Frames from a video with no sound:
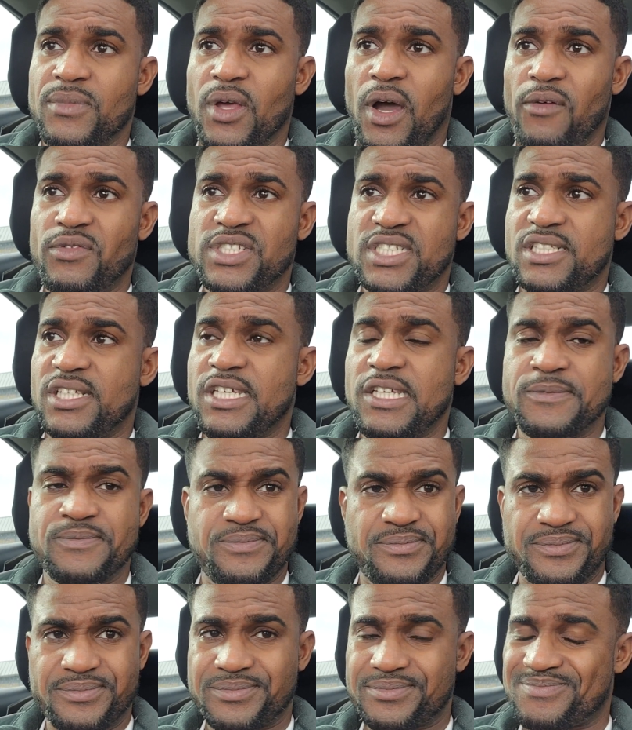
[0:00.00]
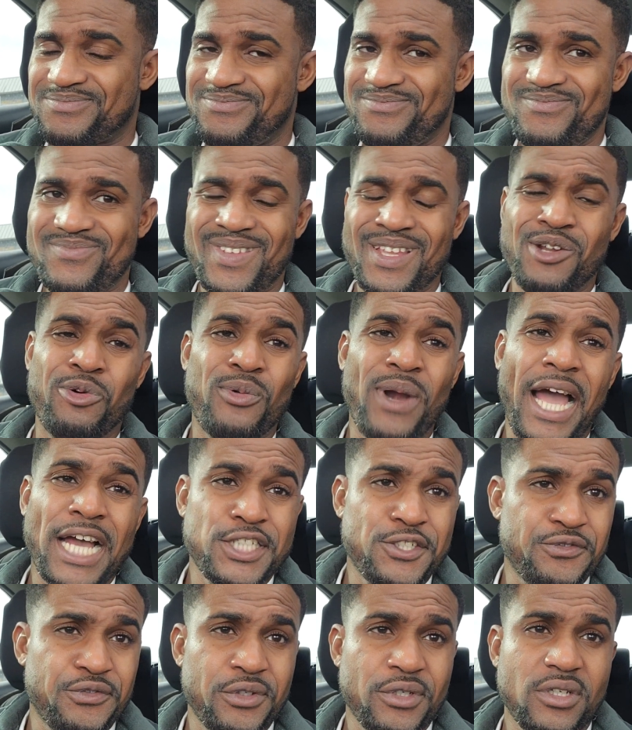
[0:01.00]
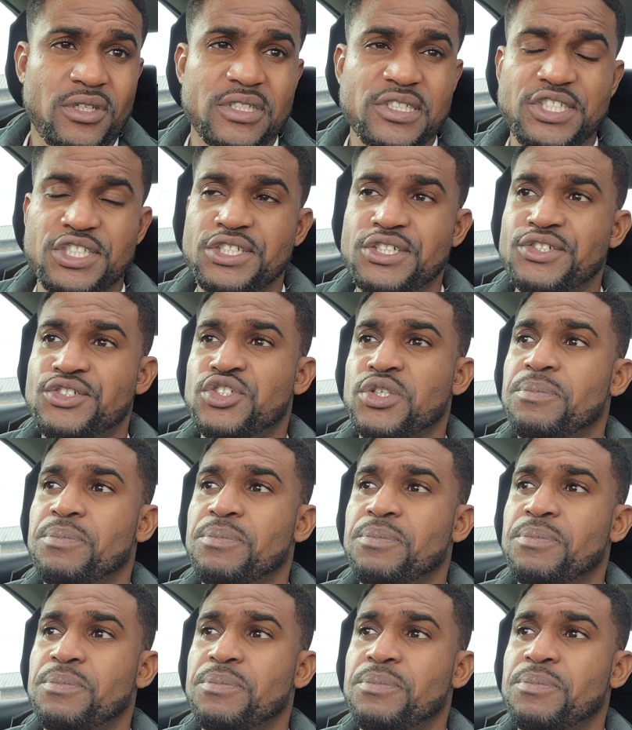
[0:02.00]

Obviously, Rashford continues